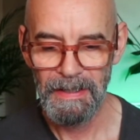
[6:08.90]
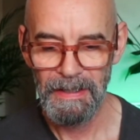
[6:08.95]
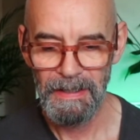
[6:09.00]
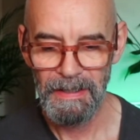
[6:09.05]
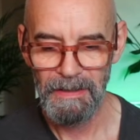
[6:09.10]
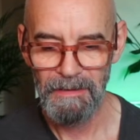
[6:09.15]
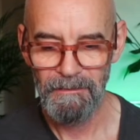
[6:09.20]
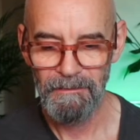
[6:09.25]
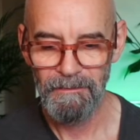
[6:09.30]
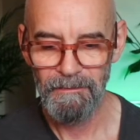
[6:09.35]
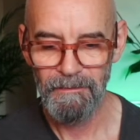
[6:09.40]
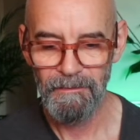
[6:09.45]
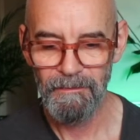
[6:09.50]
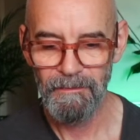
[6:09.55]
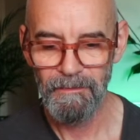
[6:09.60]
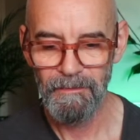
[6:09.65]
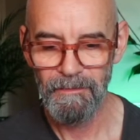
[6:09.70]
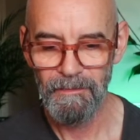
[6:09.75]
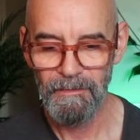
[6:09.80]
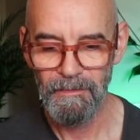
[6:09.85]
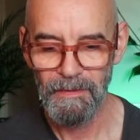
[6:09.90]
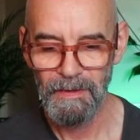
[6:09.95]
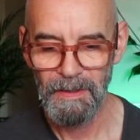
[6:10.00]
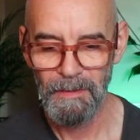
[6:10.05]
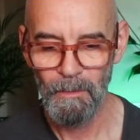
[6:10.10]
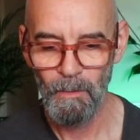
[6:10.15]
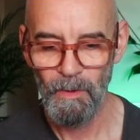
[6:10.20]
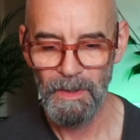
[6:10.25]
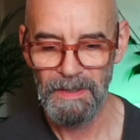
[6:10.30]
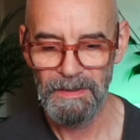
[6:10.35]
If
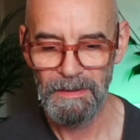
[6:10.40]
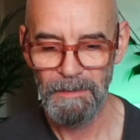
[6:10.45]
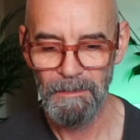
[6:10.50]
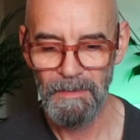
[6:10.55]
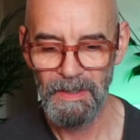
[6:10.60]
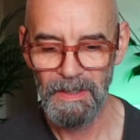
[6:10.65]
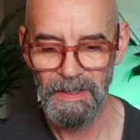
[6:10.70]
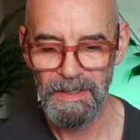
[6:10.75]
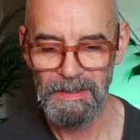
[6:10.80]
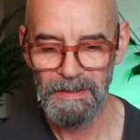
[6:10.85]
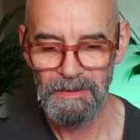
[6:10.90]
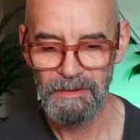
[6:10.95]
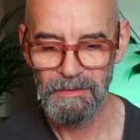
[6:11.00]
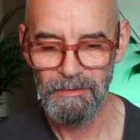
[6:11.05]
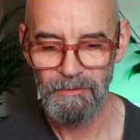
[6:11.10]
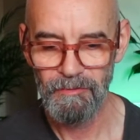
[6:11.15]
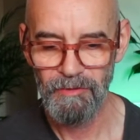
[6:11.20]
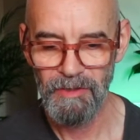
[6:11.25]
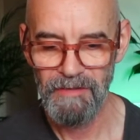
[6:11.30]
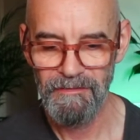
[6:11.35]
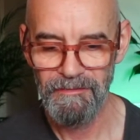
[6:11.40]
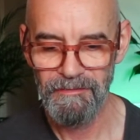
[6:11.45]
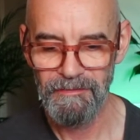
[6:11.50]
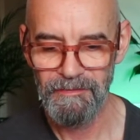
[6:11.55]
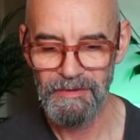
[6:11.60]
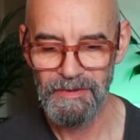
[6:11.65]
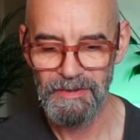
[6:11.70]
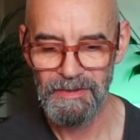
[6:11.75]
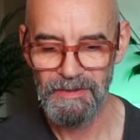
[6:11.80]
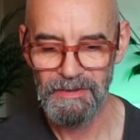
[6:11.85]
and when the mind
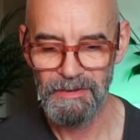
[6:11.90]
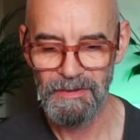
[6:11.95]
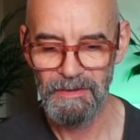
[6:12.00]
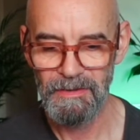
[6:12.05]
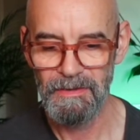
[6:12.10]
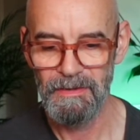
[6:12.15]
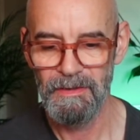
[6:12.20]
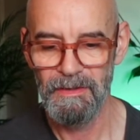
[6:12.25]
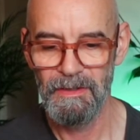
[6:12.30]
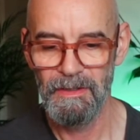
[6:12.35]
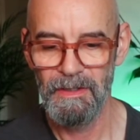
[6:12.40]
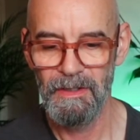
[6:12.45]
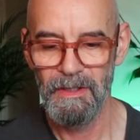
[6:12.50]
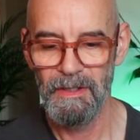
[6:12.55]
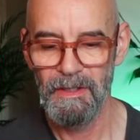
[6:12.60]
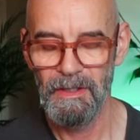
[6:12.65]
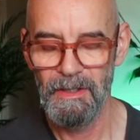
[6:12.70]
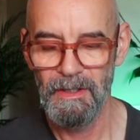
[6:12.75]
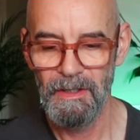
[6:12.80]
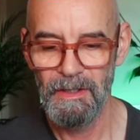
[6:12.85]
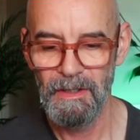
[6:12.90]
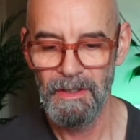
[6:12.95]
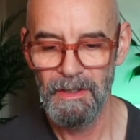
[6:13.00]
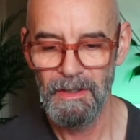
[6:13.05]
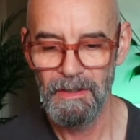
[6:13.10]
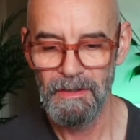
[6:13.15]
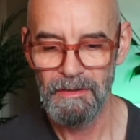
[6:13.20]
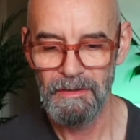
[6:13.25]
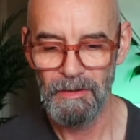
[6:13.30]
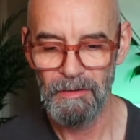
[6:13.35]
drifts
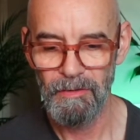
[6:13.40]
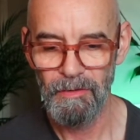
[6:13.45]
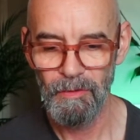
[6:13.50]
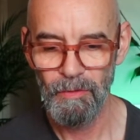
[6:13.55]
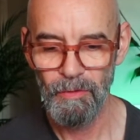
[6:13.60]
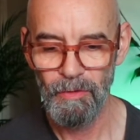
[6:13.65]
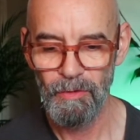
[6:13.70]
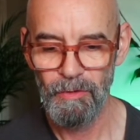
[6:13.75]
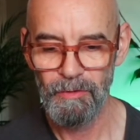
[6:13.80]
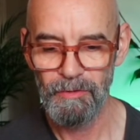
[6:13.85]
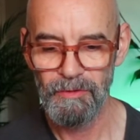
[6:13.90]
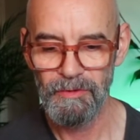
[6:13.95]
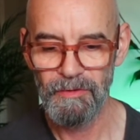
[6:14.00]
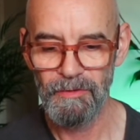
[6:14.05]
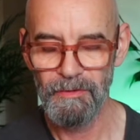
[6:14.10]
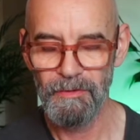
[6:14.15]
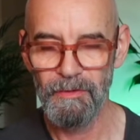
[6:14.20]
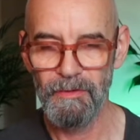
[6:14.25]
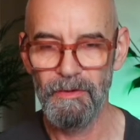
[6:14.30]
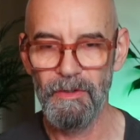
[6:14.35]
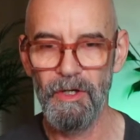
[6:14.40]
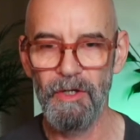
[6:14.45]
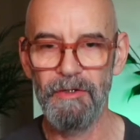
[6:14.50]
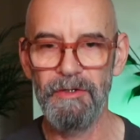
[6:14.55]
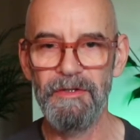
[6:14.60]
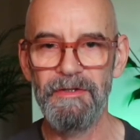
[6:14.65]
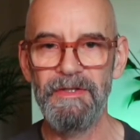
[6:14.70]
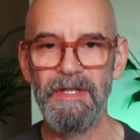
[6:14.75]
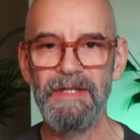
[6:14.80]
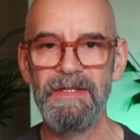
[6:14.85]
to thoughts or
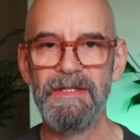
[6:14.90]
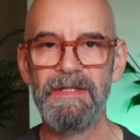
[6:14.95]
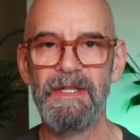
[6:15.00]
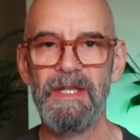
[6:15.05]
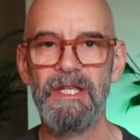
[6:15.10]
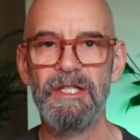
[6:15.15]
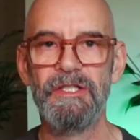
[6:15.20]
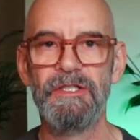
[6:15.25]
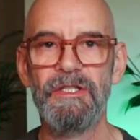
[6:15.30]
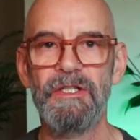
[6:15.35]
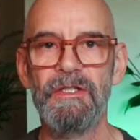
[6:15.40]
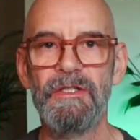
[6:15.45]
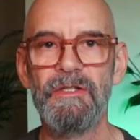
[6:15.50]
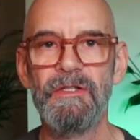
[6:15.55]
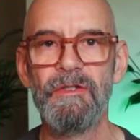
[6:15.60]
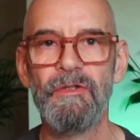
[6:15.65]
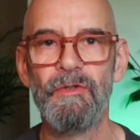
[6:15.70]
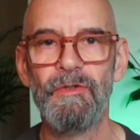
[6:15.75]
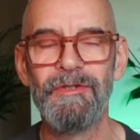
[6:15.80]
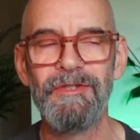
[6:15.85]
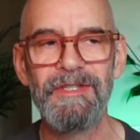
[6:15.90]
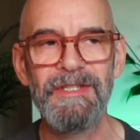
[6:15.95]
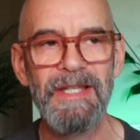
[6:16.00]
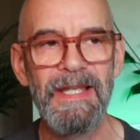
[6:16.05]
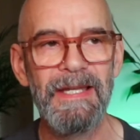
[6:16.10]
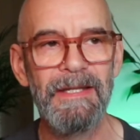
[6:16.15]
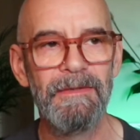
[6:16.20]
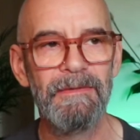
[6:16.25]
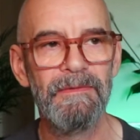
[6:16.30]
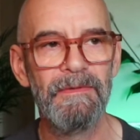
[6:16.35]
other sensations or
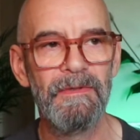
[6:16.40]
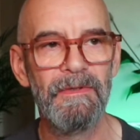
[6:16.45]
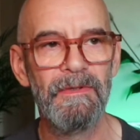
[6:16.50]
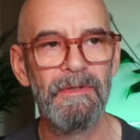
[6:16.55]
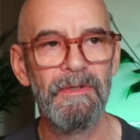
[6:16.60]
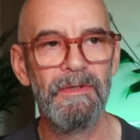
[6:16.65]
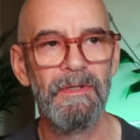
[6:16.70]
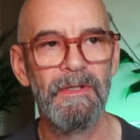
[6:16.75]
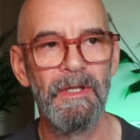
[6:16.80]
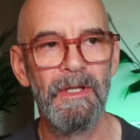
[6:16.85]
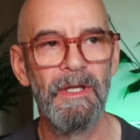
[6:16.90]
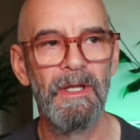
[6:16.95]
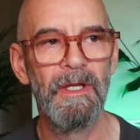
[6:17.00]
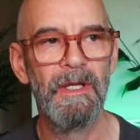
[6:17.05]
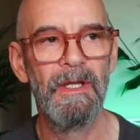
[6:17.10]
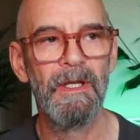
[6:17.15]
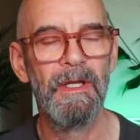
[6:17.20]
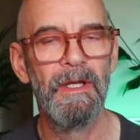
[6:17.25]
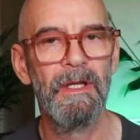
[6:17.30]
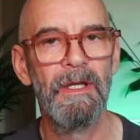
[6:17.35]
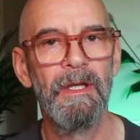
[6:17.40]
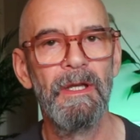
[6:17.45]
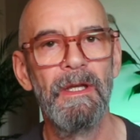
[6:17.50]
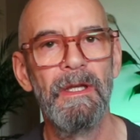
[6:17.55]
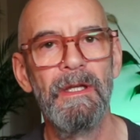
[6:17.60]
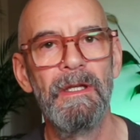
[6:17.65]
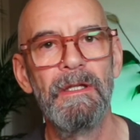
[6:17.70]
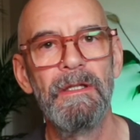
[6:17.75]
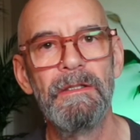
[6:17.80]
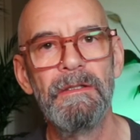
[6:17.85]
sounds,
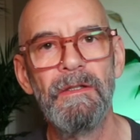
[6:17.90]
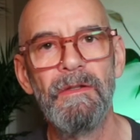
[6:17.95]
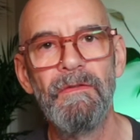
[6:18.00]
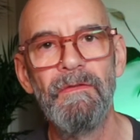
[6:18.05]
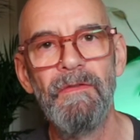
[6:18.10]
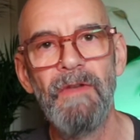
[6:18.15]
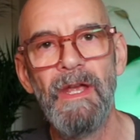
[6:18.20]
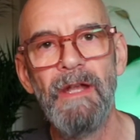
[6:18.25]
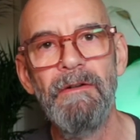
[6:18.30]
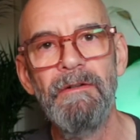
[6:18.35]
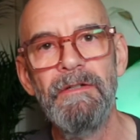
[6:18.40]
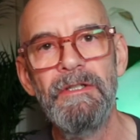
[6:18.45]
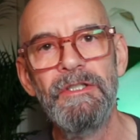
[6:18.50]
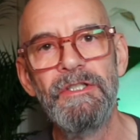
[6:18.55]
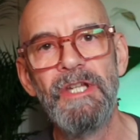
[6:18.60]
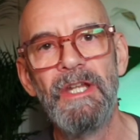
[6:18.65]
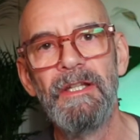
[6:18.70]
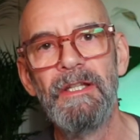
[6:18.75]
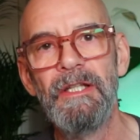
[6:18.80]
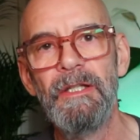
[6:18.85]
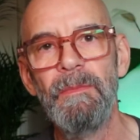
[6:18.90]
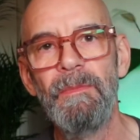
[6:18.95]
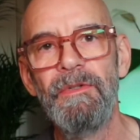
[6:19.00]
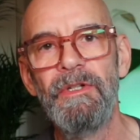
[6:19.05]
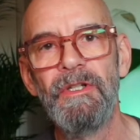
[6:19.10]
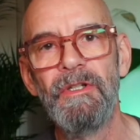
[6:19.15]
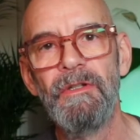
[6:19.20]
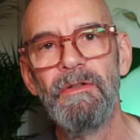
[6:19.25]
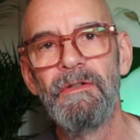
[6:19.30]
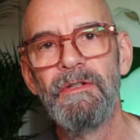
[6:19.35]
just very gently
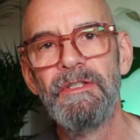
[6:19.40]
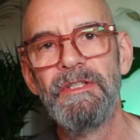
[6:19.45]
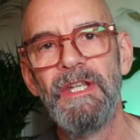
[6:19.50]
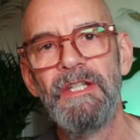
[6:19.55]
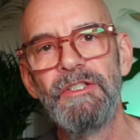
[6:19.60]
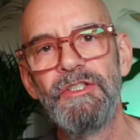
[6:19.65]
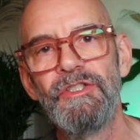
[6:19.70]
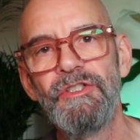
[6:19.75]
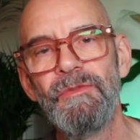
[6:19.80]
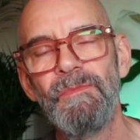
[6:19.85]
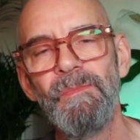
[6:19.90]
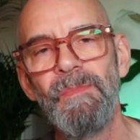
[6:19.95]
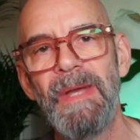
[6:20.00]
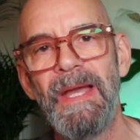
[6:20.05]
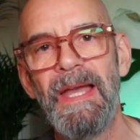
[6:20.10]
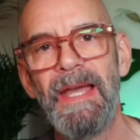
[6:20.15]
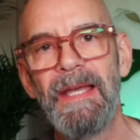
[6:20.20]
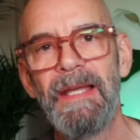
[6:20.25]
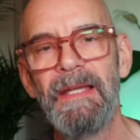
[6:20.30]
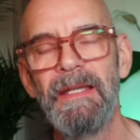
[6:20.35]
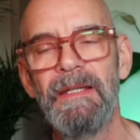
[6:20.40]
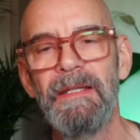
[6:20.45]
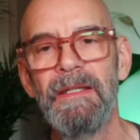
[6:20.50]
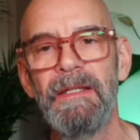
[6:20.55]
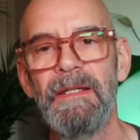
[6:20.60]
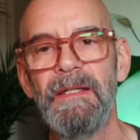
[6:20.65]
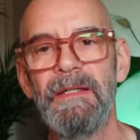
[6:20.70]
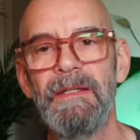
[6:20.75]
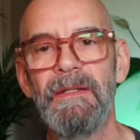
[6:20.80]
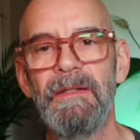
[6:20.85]
bring your attention back
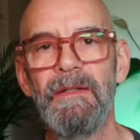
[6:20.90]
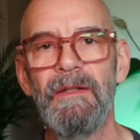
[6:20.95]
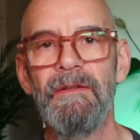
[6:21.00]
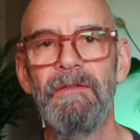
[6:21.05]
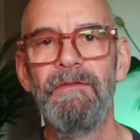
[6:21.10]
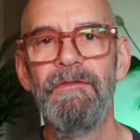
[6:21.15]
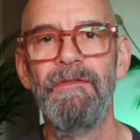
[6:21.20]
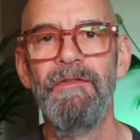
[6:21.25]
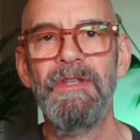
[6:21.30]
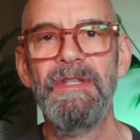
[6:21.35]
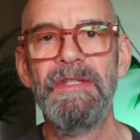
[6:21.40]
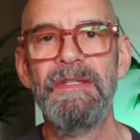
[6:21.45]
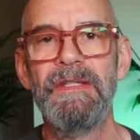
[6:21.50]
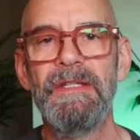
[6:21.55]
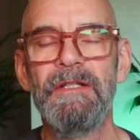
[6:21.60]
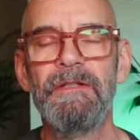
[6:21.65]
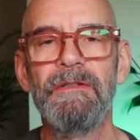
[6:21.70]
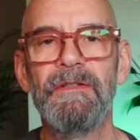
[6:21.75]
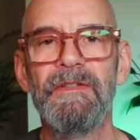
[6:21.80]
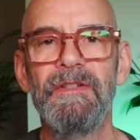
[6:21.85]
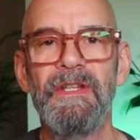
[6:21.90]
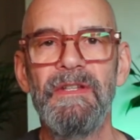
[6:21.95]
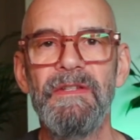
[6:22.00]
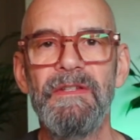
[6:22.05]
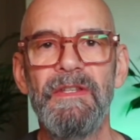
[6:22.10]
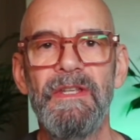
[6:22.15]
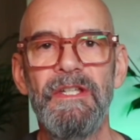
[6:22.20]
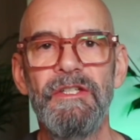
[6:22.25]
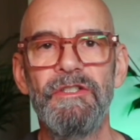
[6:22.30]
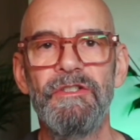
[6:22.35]
to the physical
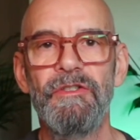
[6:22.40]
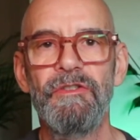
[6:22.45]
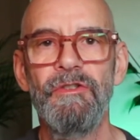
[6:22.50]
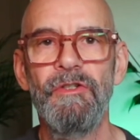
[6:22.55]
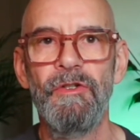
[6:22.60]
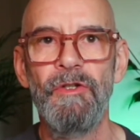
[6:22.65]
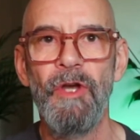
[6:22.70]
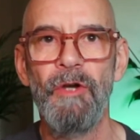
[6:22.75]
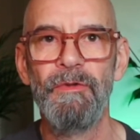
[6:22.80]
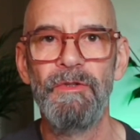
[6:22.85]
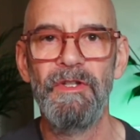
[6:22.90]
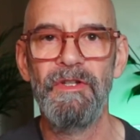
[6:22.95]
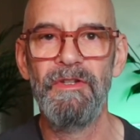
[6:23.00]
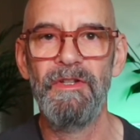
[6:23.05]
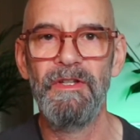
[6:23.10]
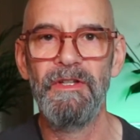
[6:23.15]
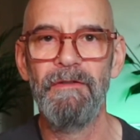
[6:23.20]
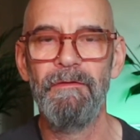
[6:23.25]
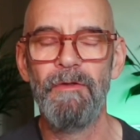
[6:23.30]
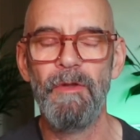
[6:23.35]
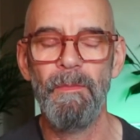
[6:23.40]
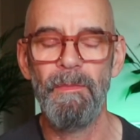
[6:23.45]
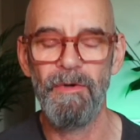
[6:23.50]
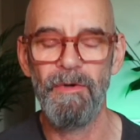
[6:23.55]
sensation you're noticing of the